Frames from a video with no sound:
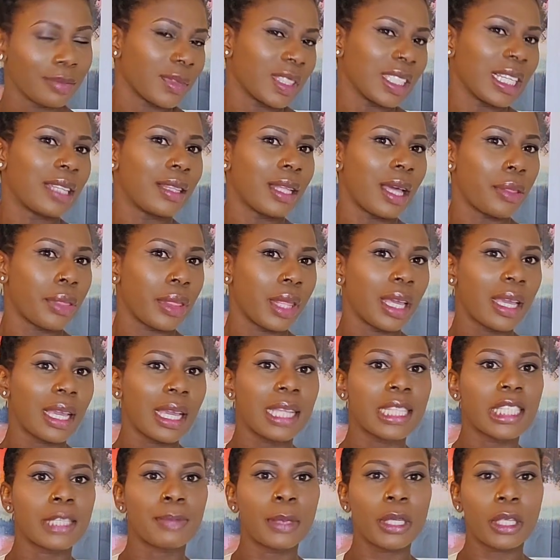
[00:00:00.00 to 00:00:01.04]
and I think
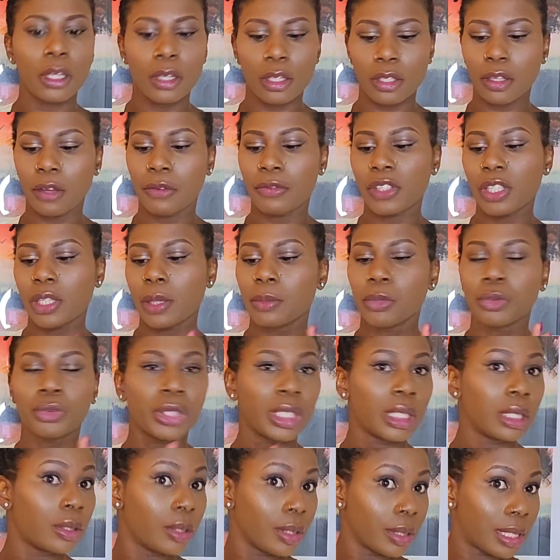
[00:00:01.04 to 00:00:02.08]
it's because of some
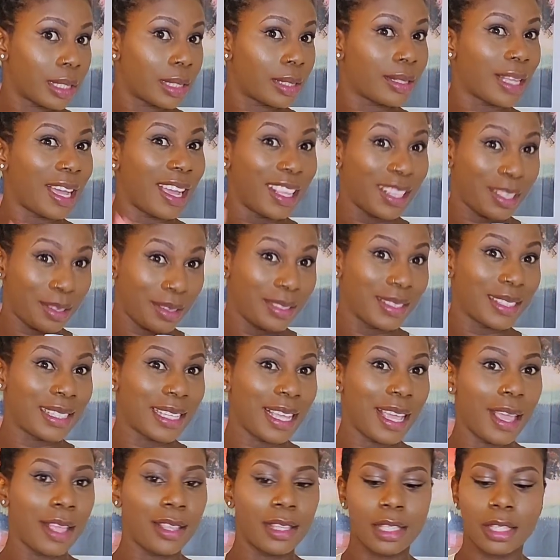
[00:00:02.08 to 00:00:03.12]
green notes that it
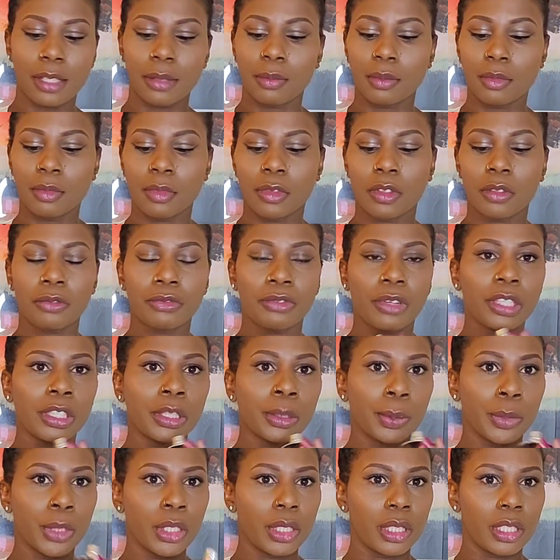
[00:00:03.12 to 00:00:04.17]
contains.
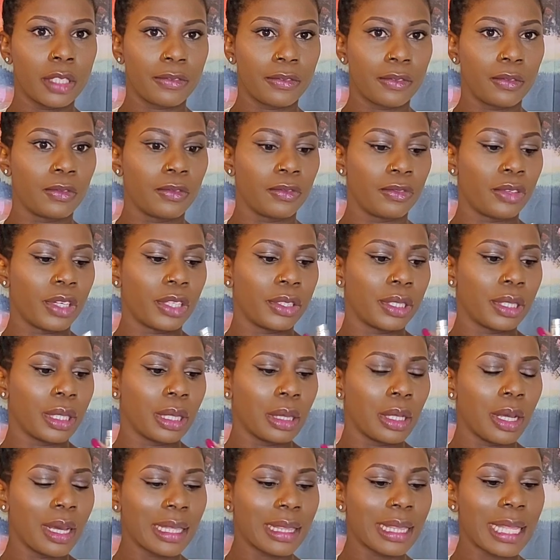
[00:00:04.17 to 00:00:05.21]
Very beautiful, very
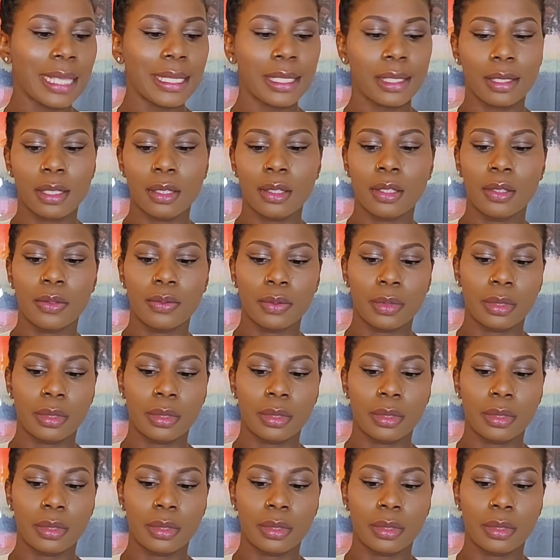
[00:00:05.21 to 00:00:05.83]
long lasting.